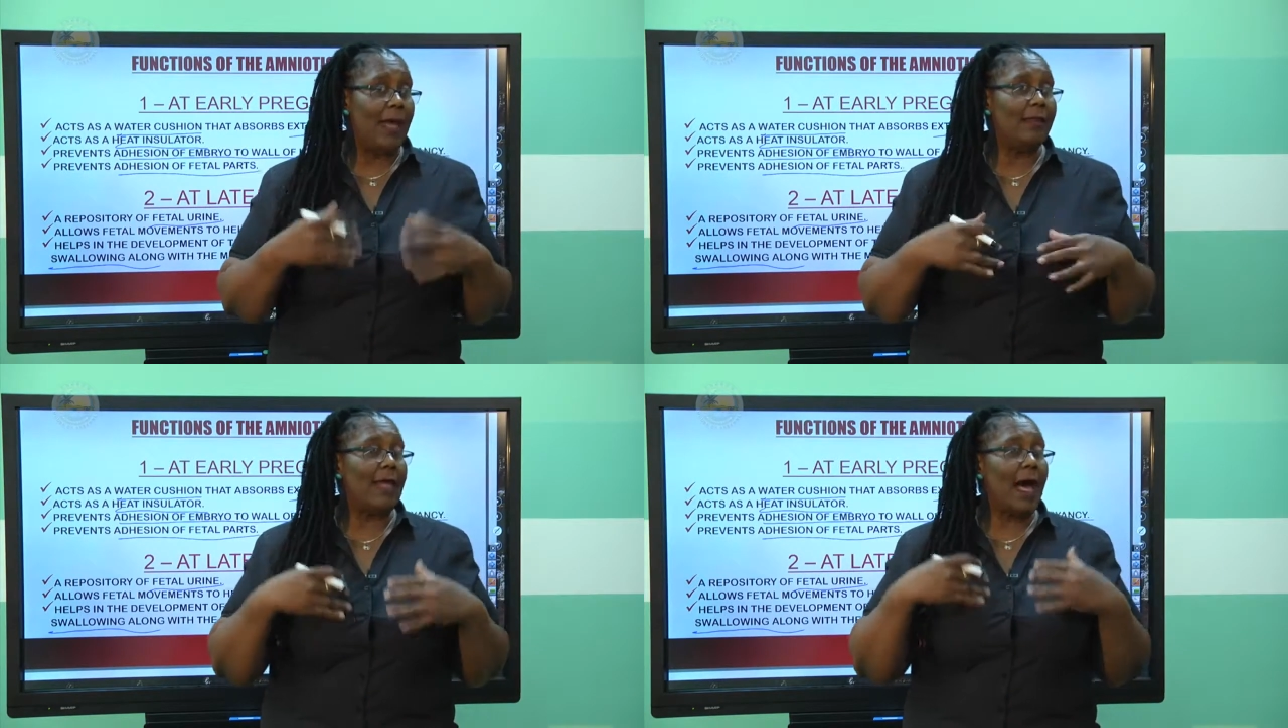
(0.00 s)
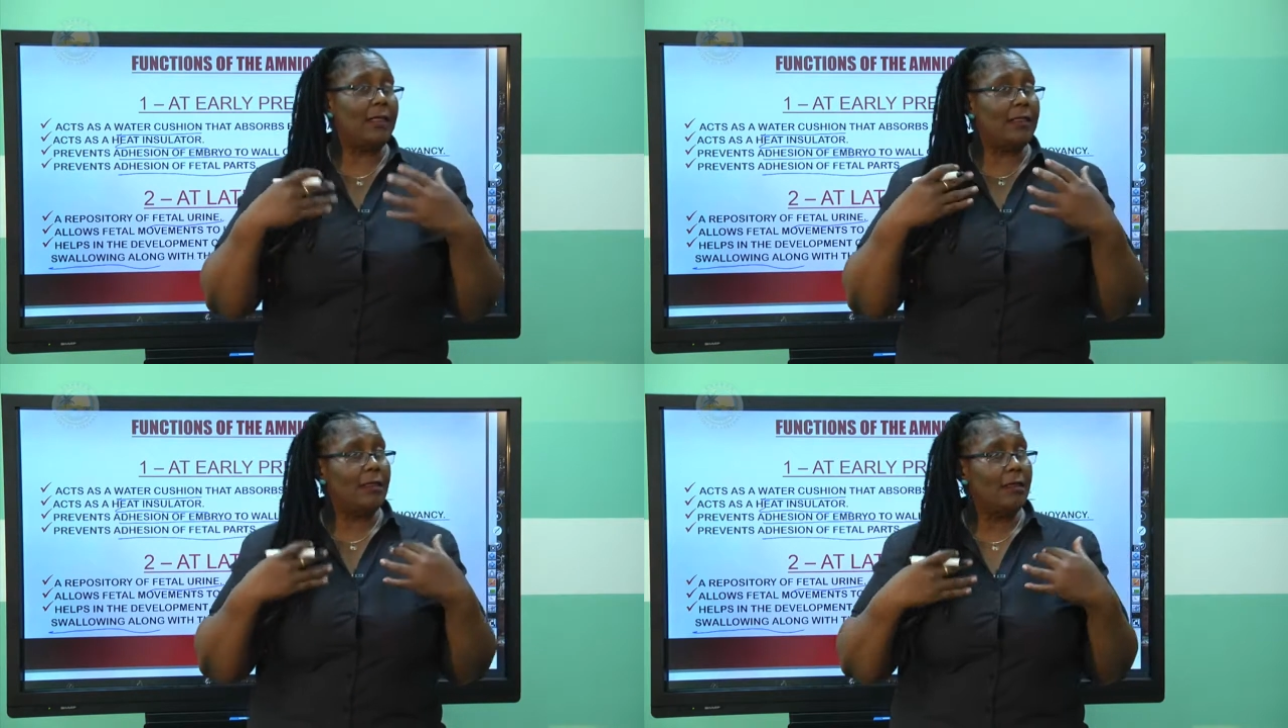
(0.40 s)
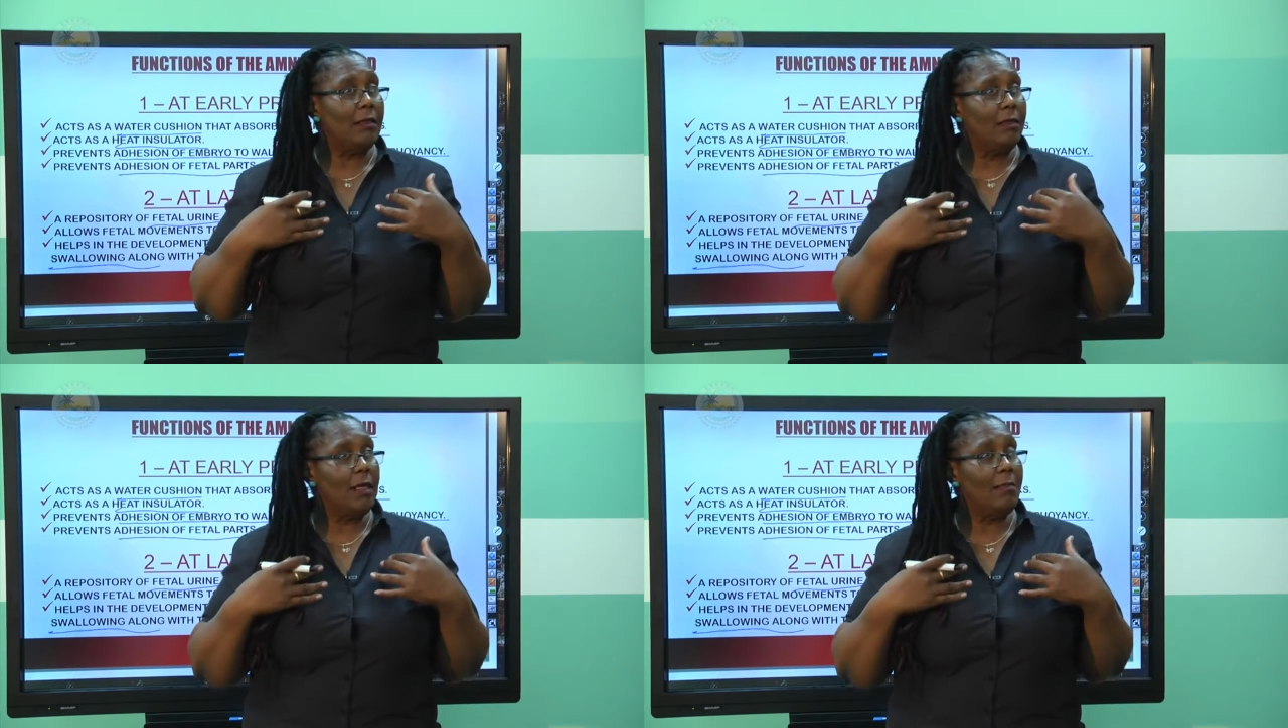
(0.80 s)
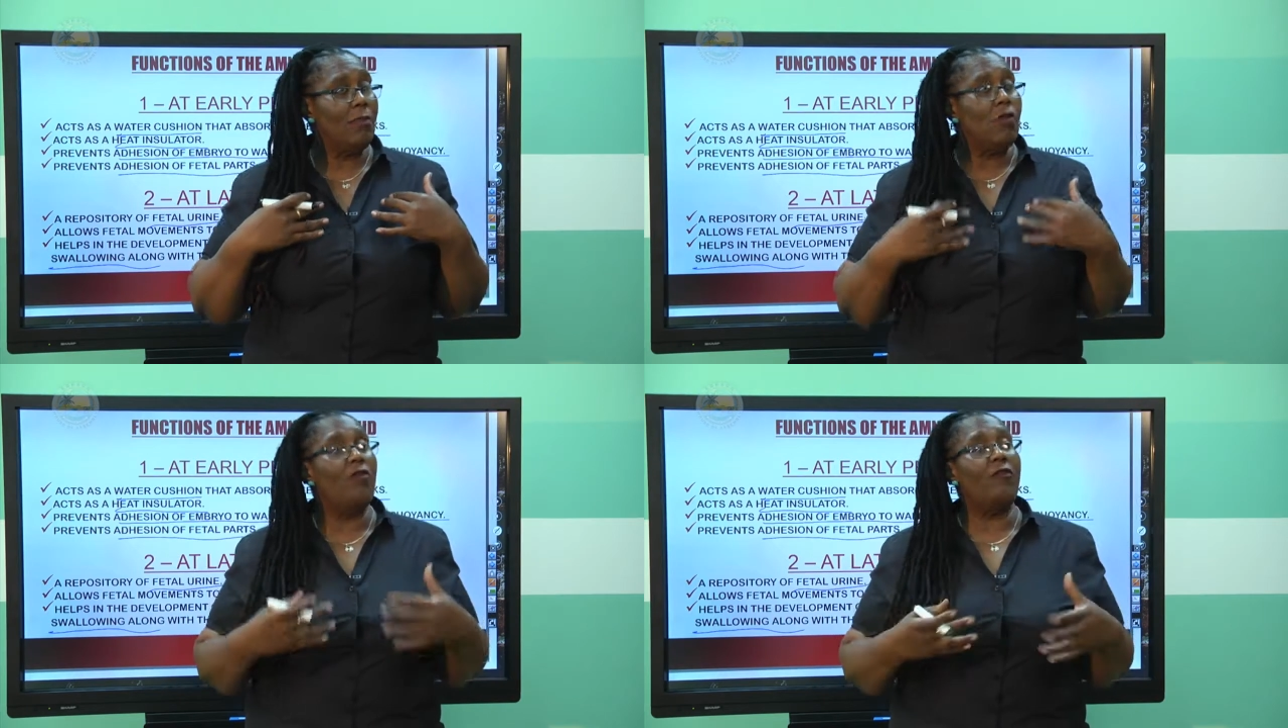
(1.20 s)
and that the
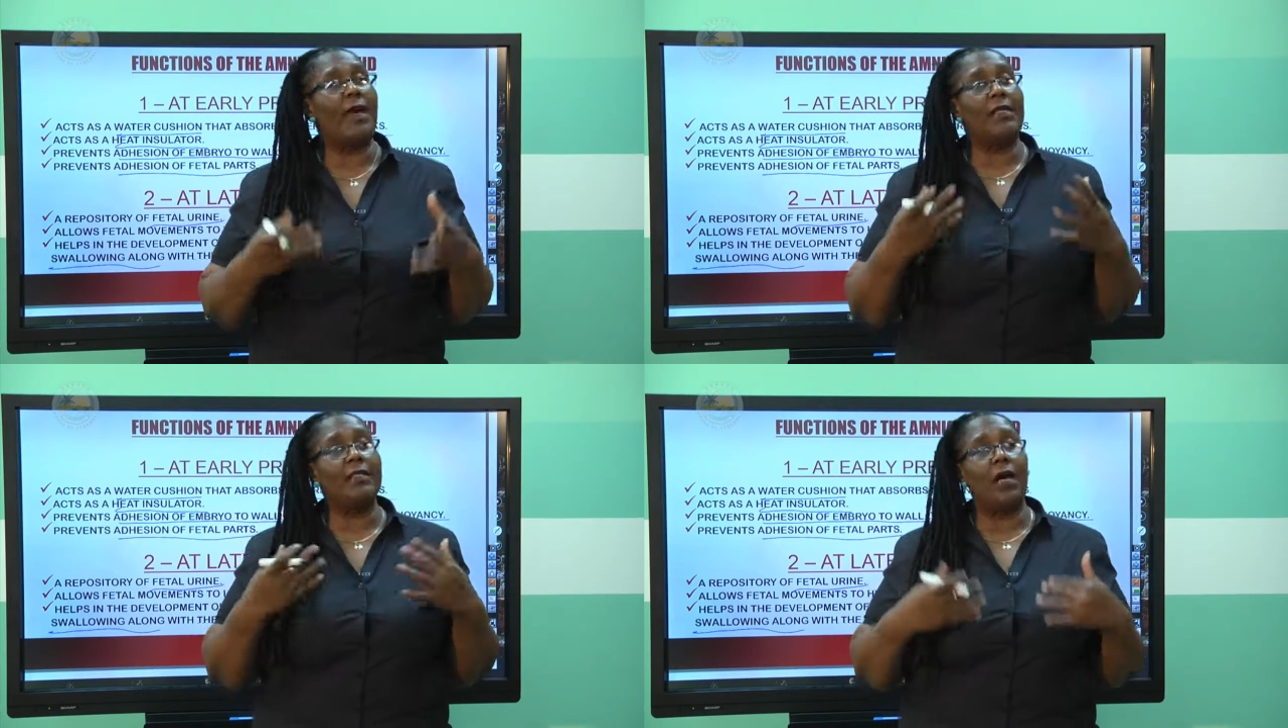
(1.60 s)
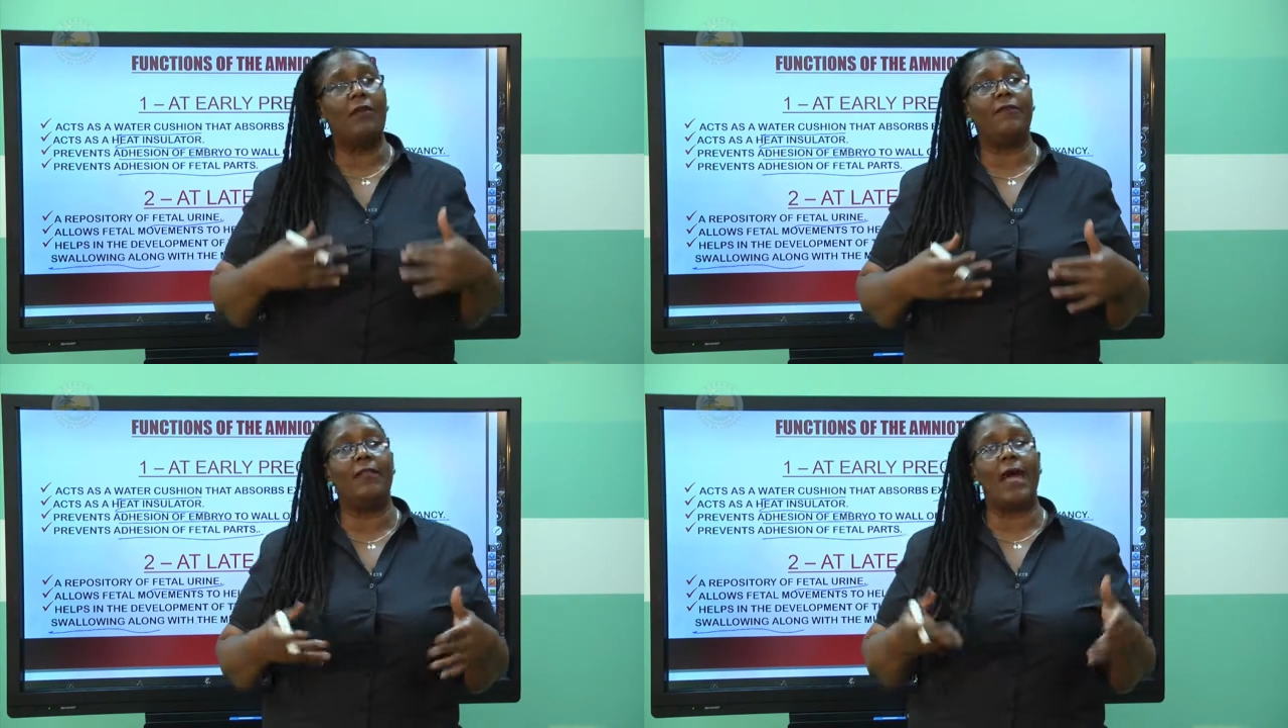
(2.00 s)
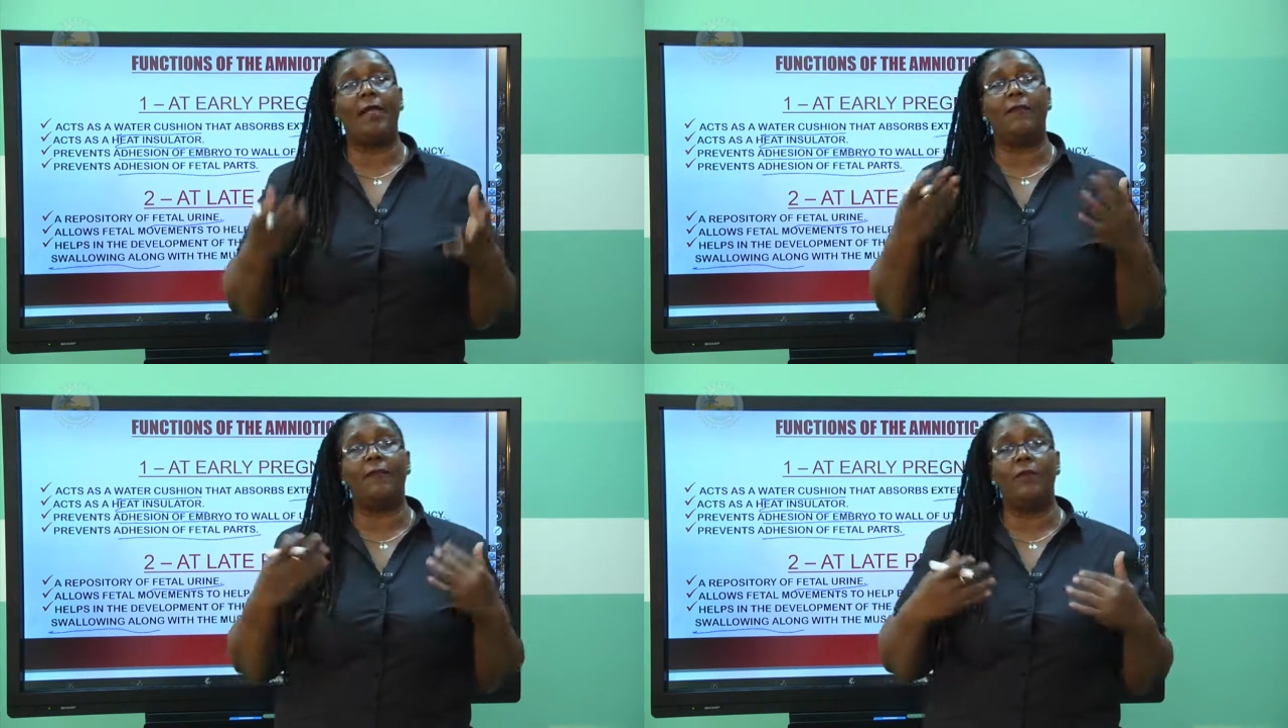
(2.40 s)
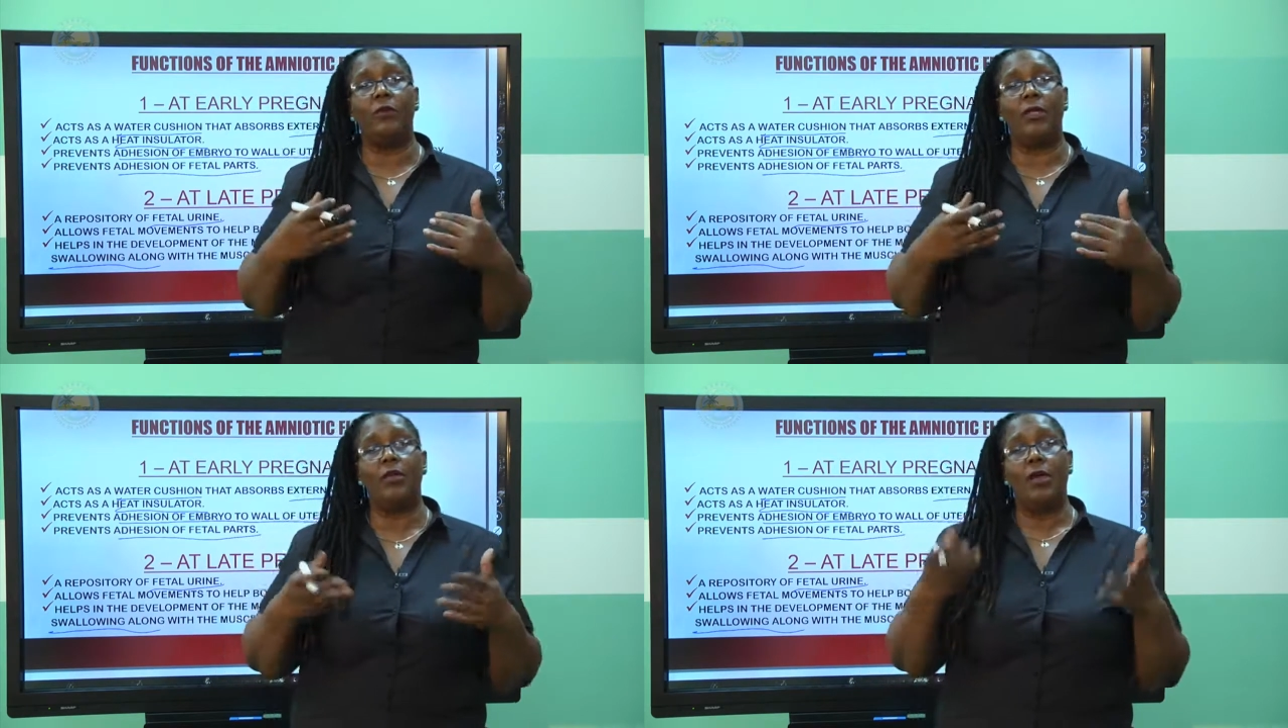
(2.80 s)
movement of that
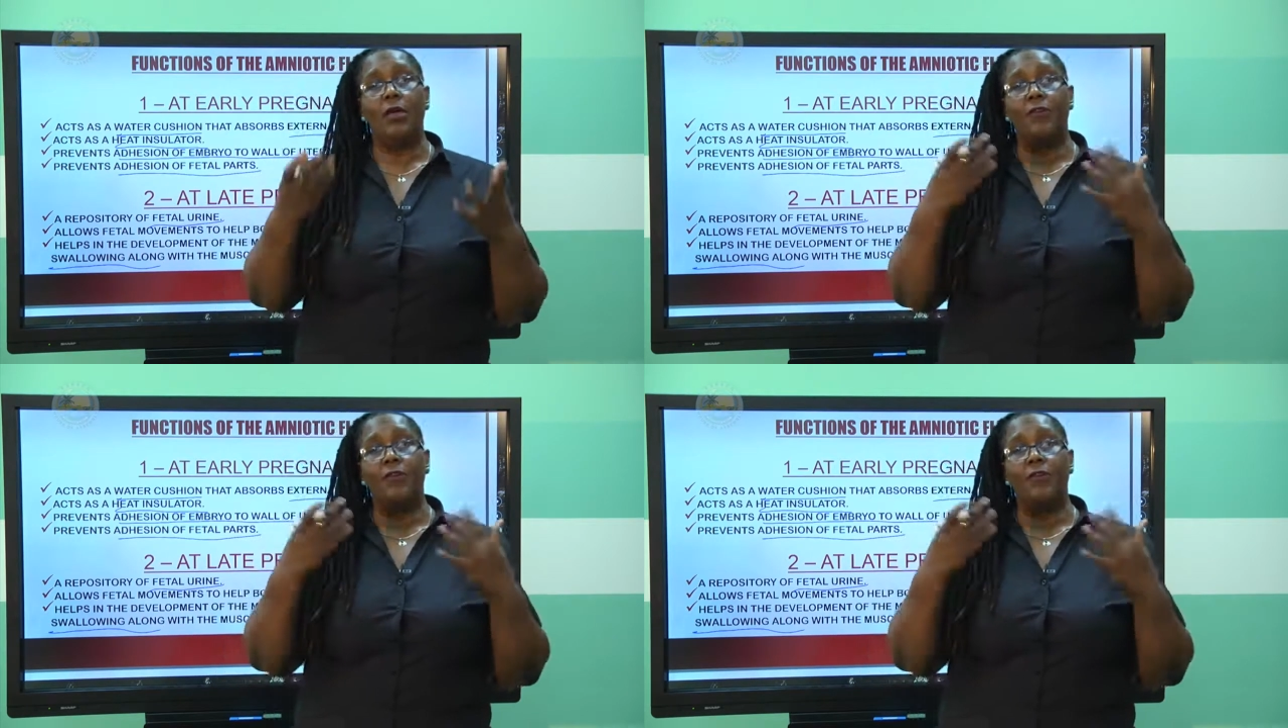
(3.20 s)
fluid